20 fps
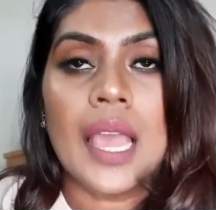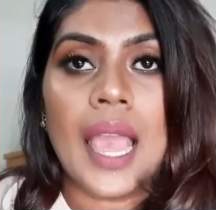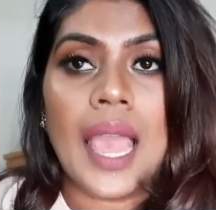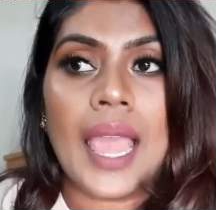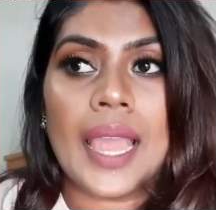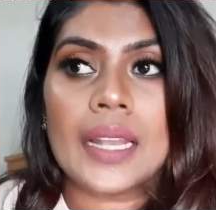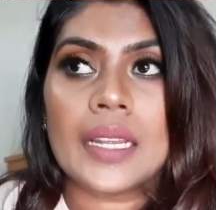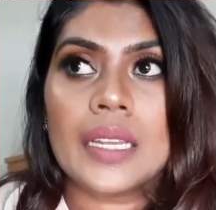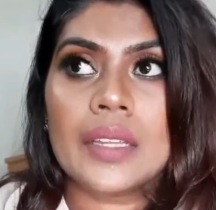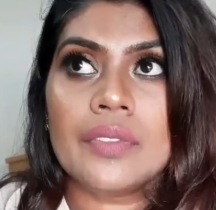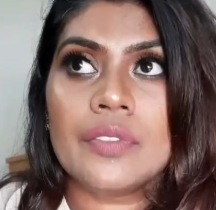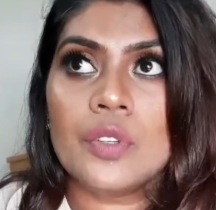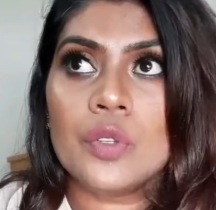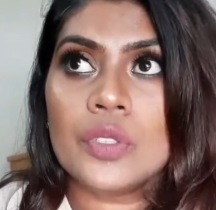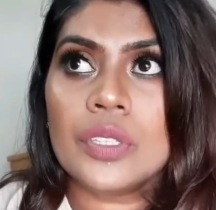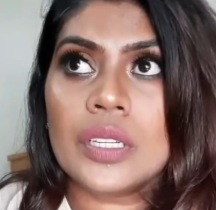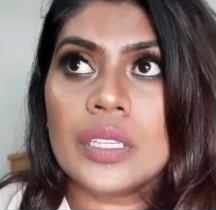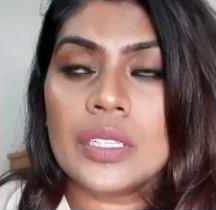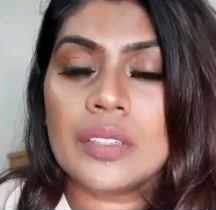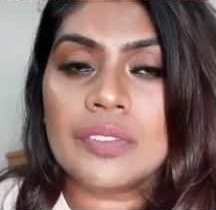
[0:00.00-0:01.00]
And if you
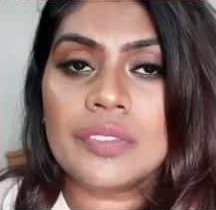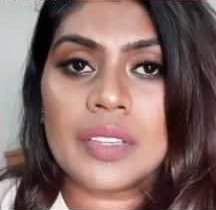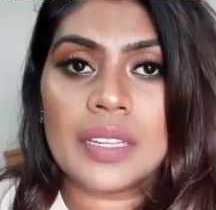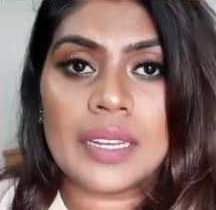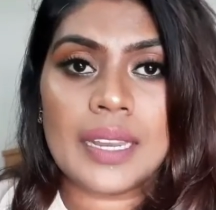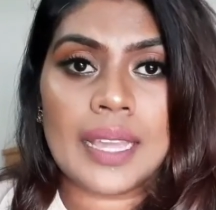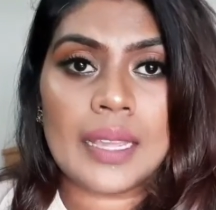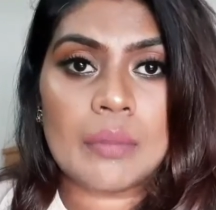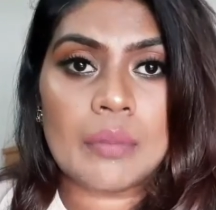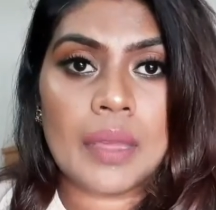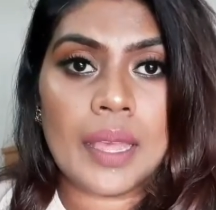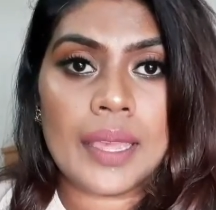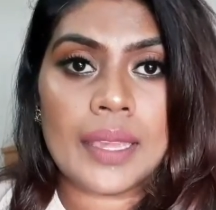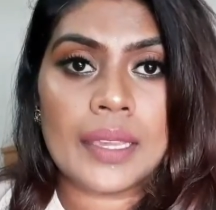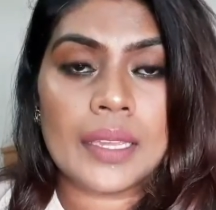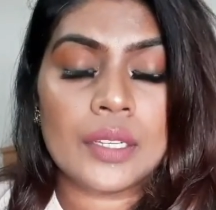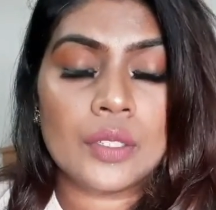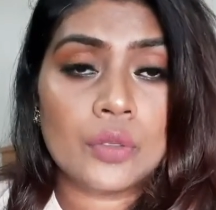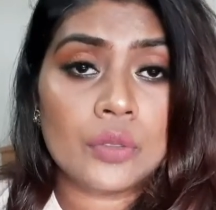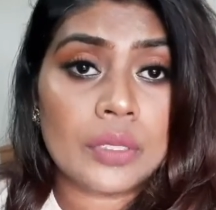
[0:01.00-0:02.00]
really feel like
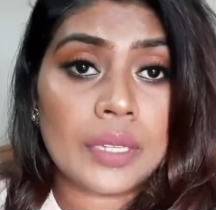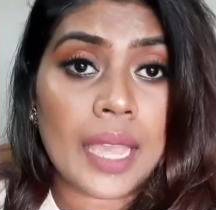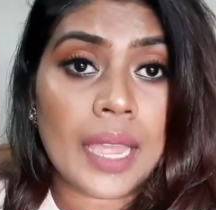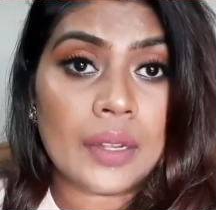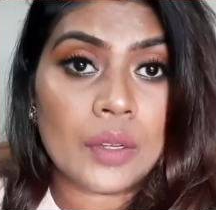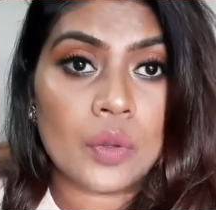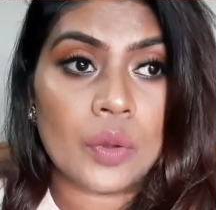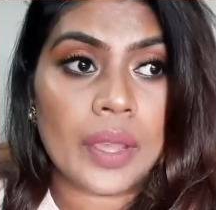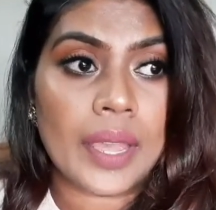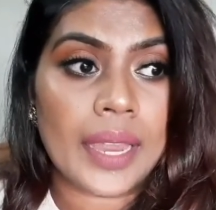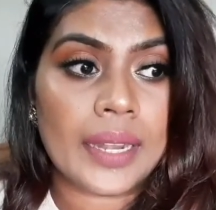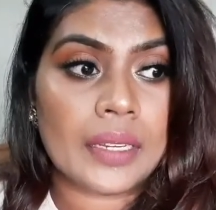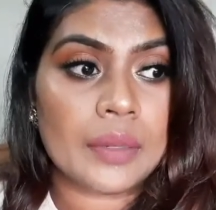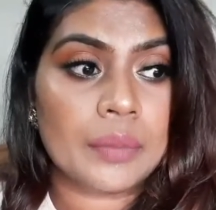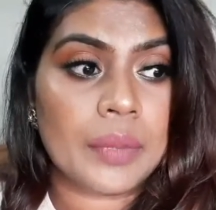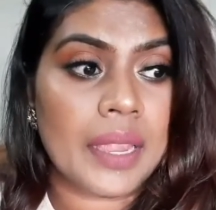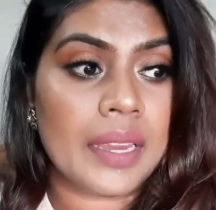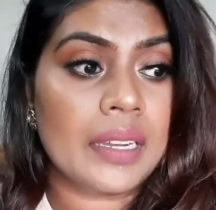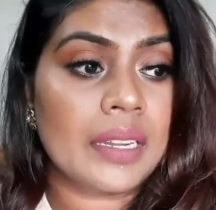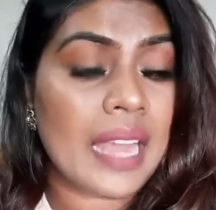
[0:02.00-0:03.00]
buying it, you can go ahead and
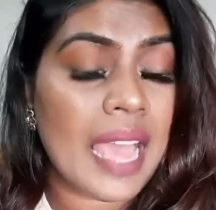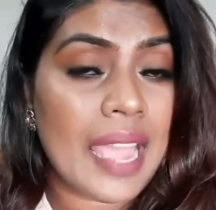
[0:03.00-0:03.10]
buy it.